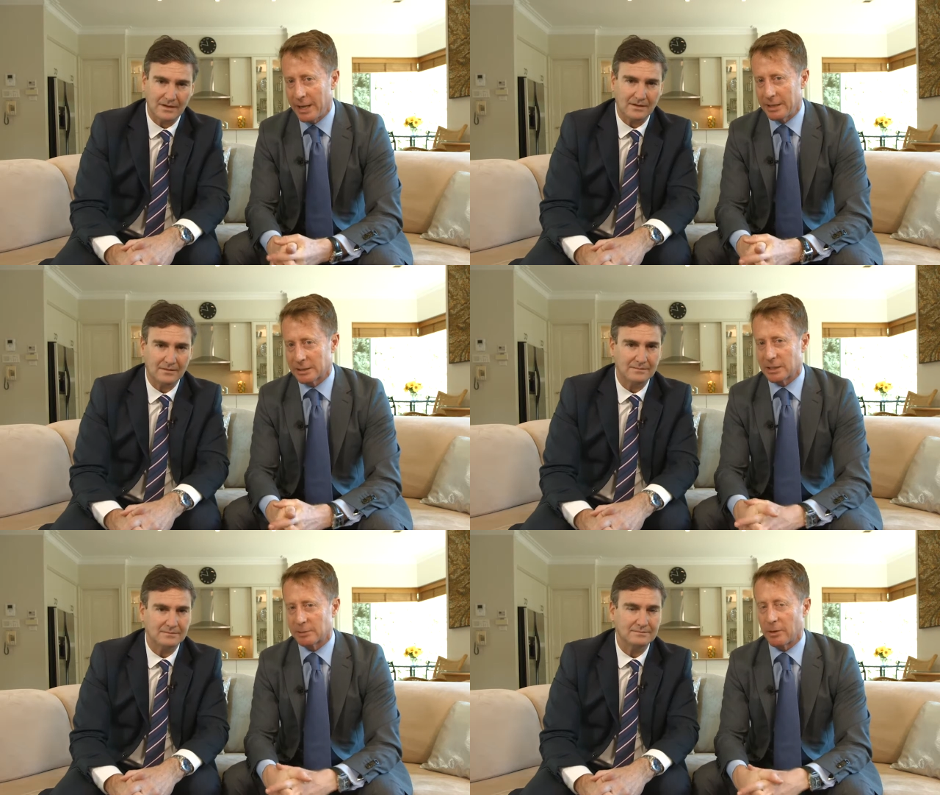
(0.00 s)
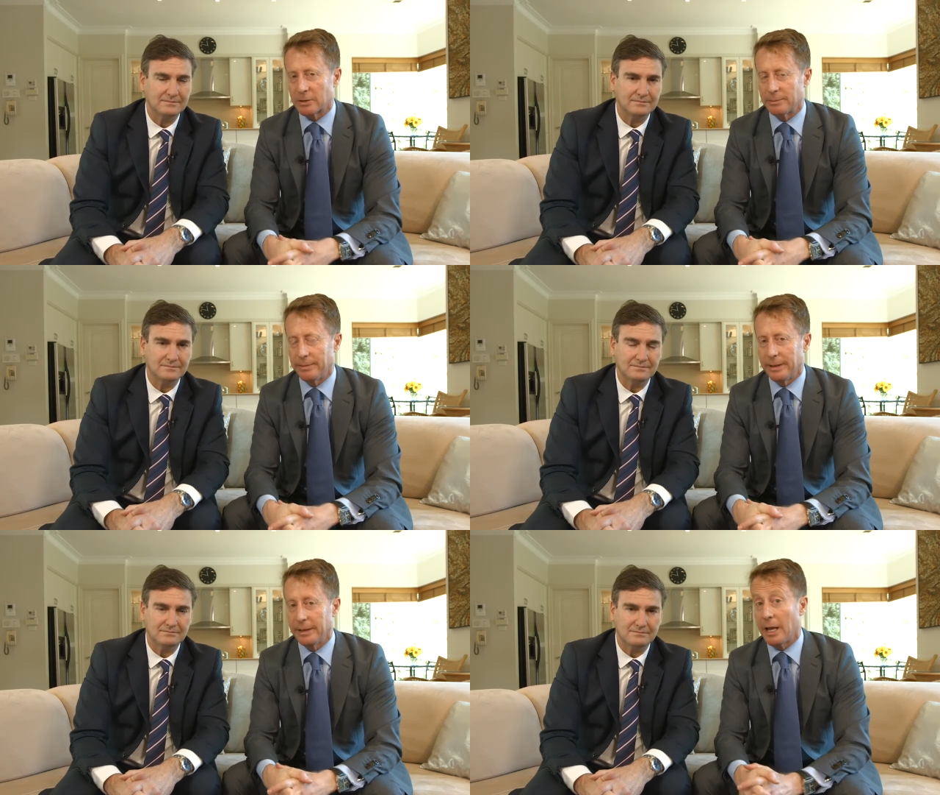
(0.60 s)
Speaker 1: is the spot to
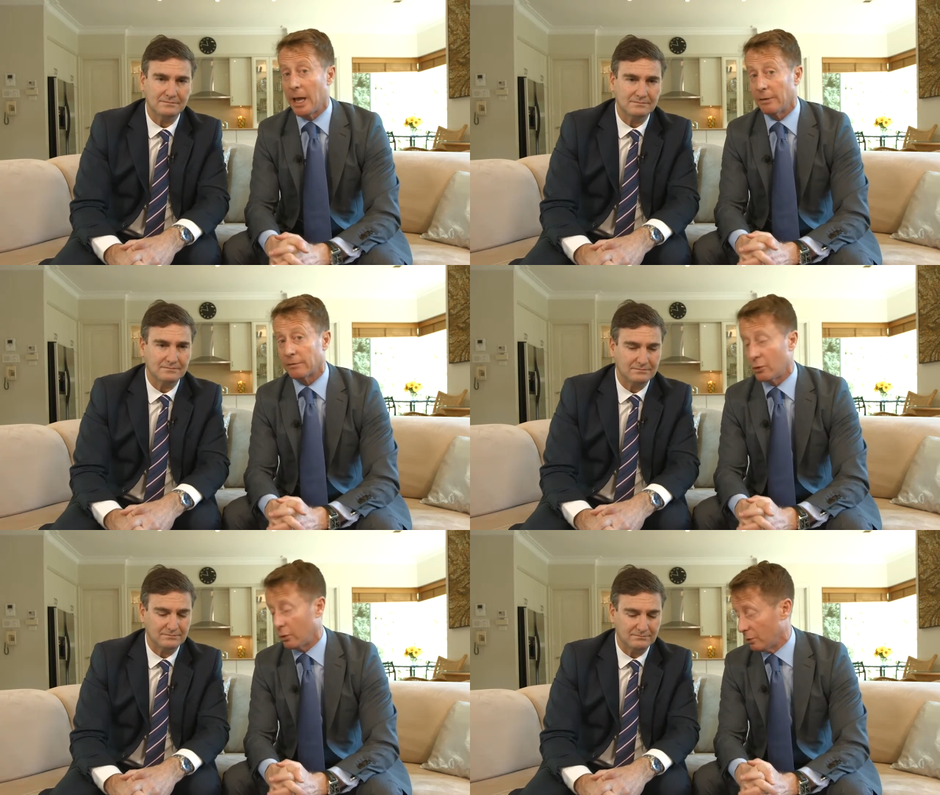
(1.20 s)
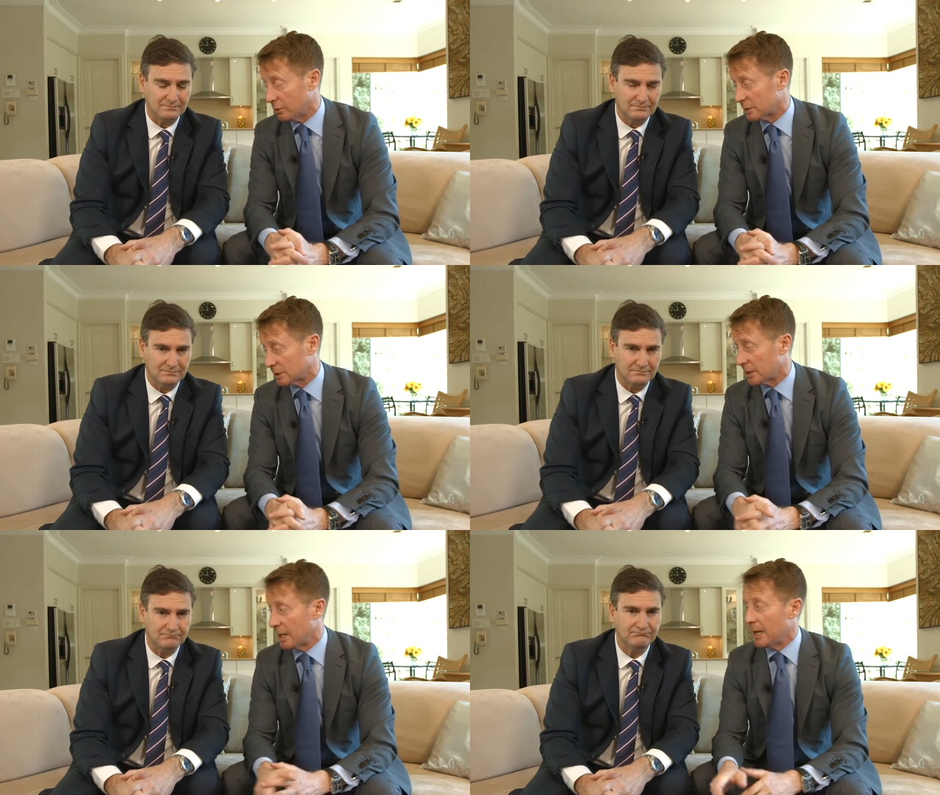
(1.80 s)
be. And of
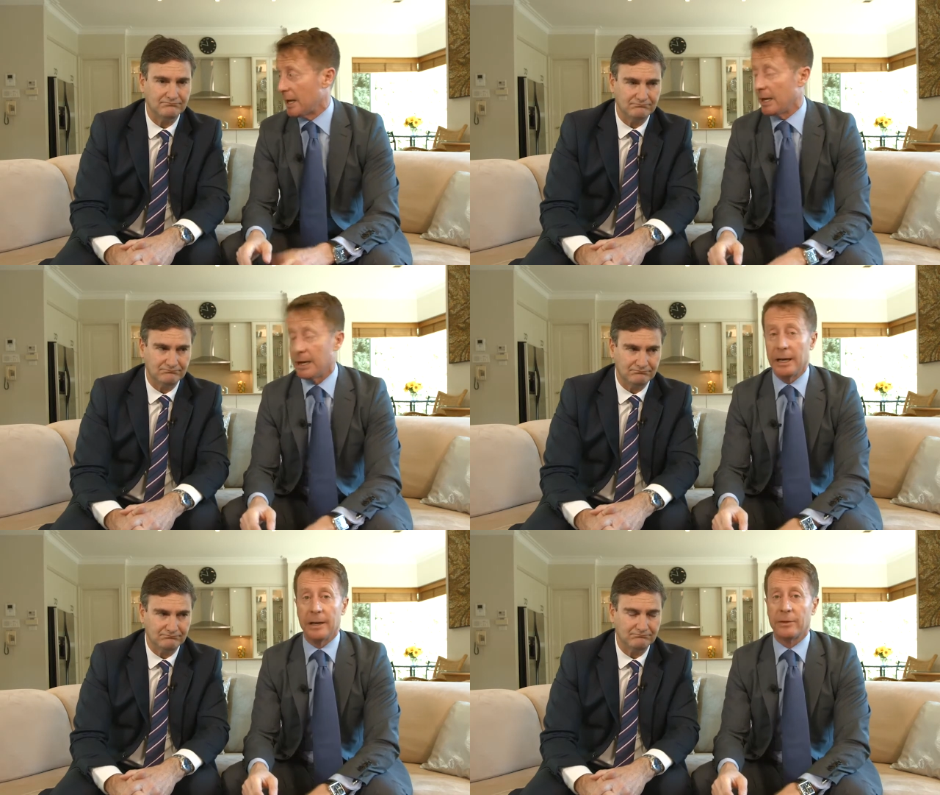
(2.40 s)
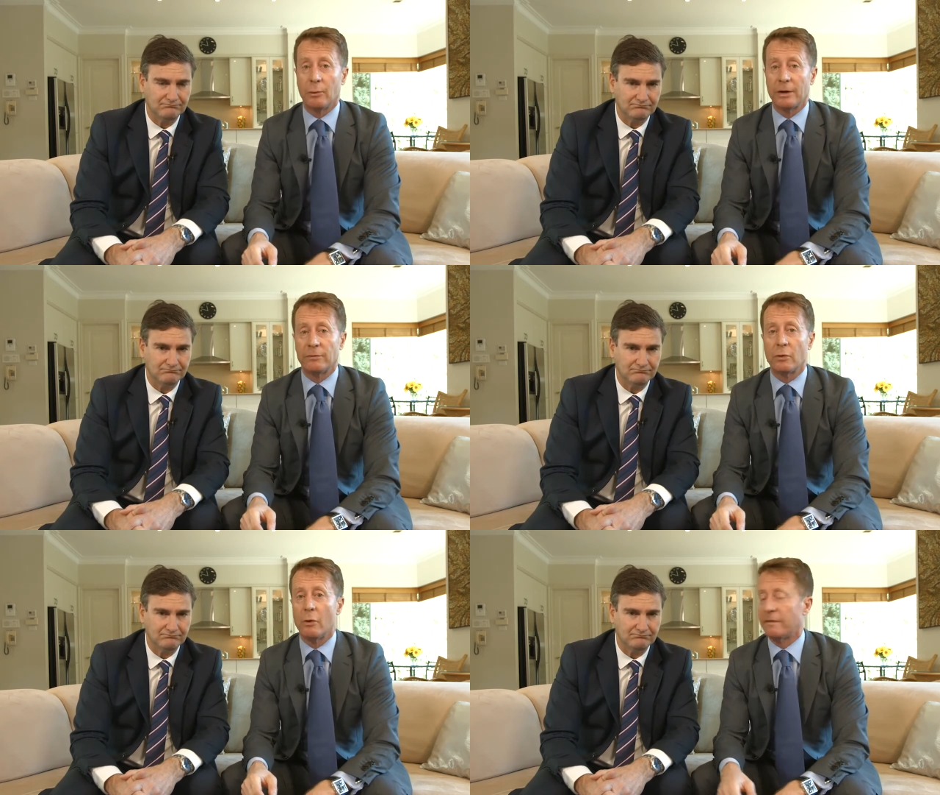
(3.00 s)
course, uh,
Speaker 2: the
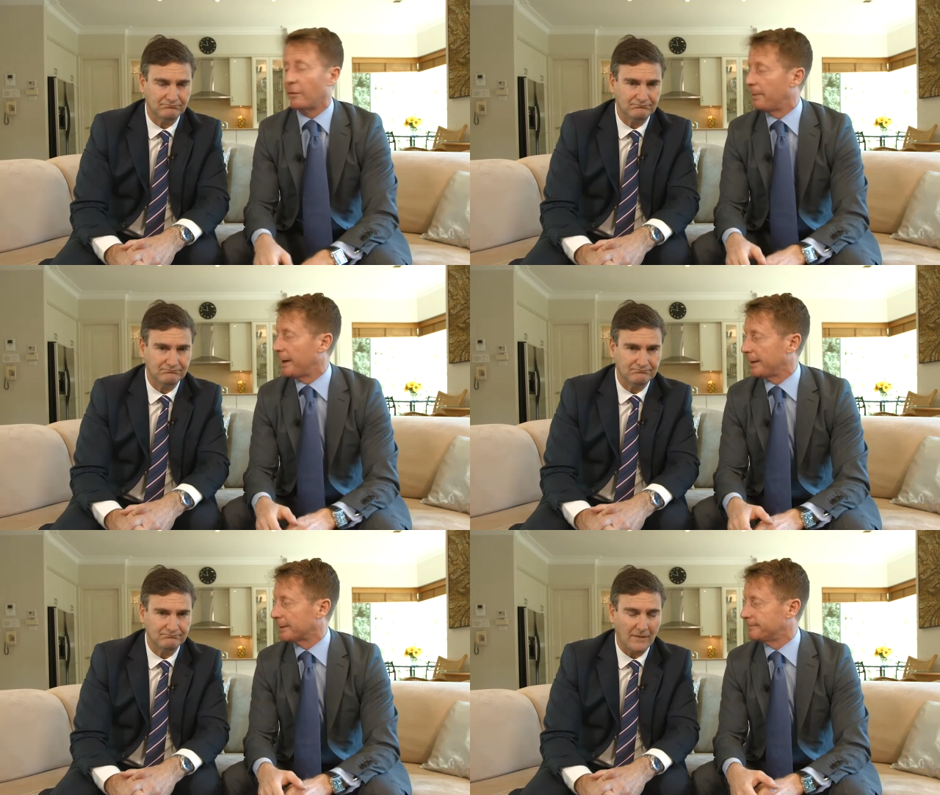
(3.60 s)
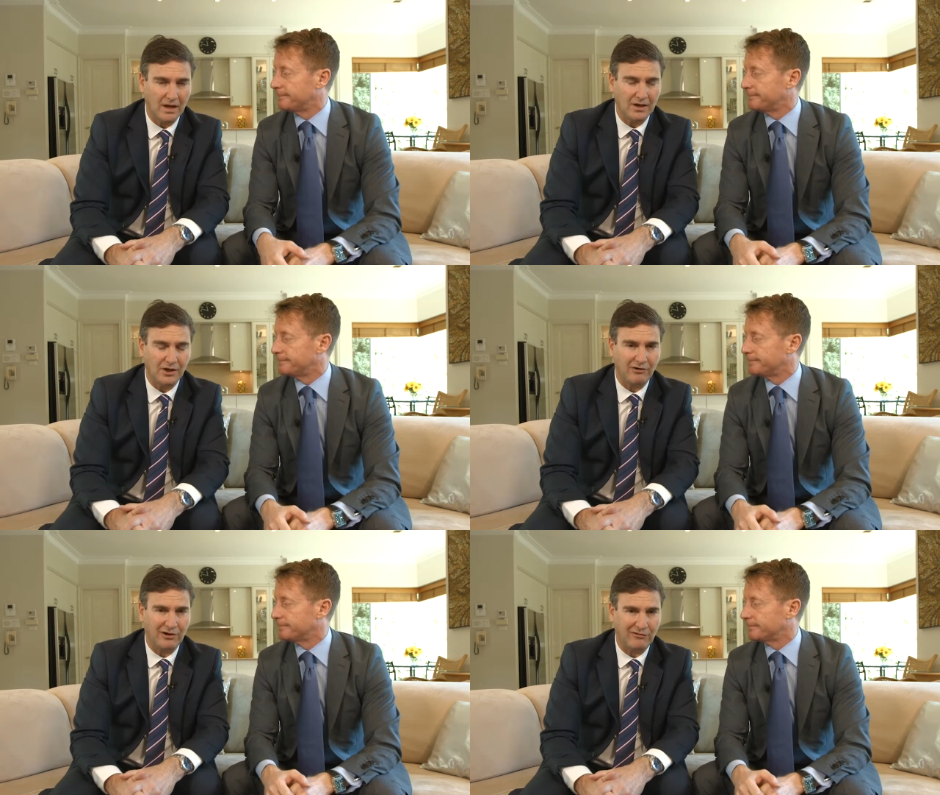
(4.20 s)
wonderful Caulfield Park
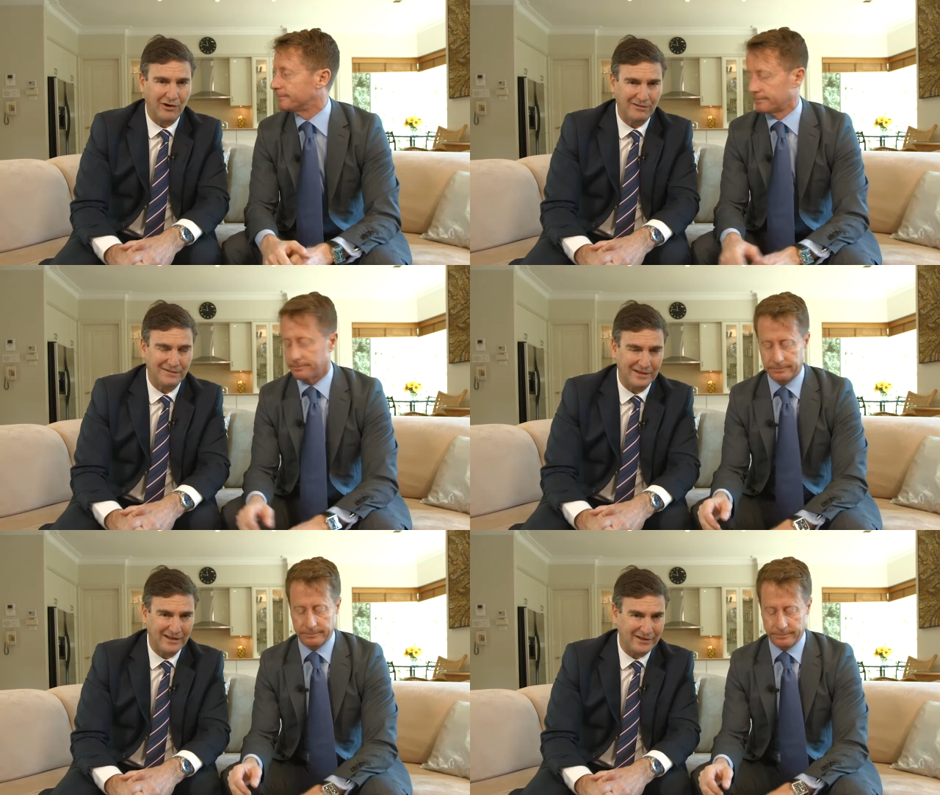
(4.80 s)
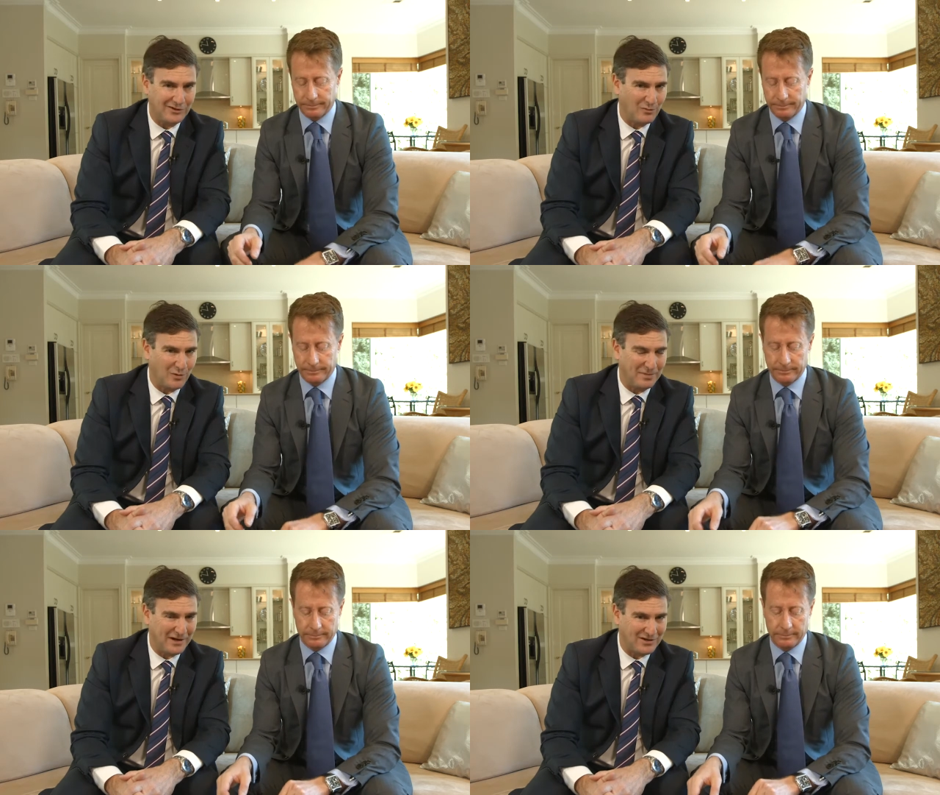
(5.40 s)
you're on a roll, Phil, and you
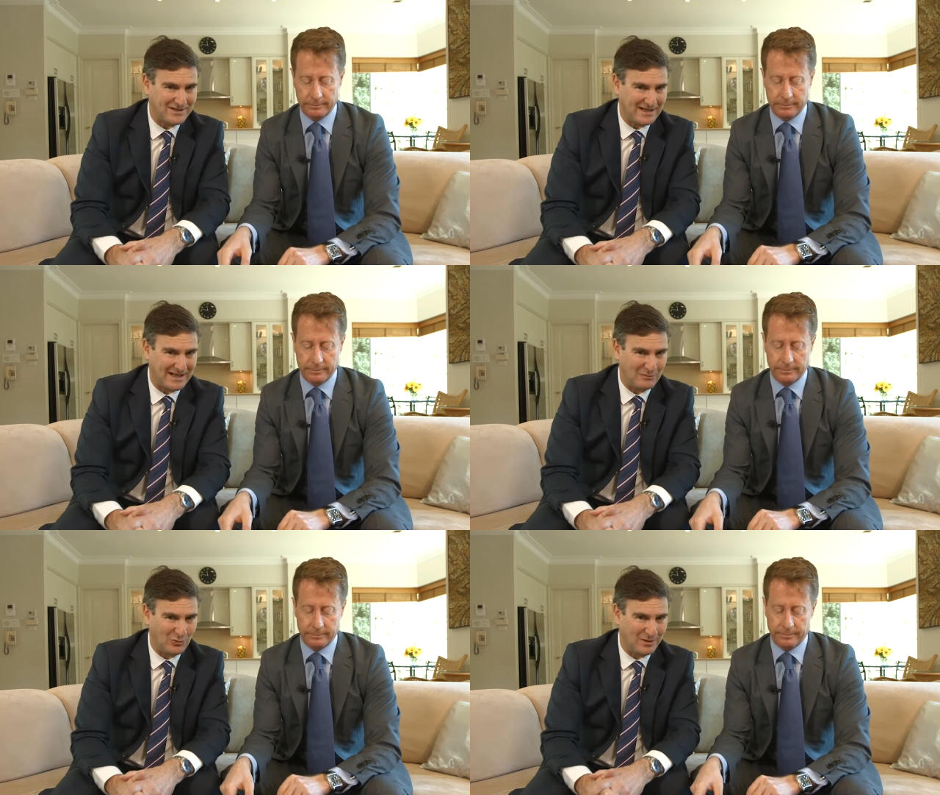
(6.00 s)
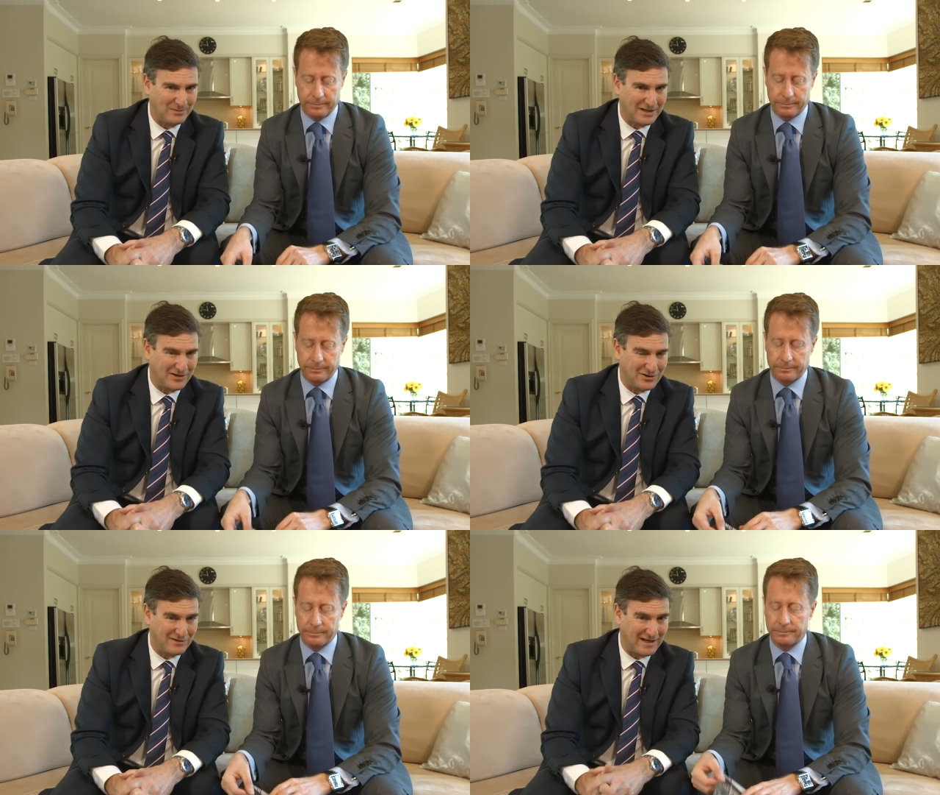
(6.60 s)
will be on Sunday morning because you've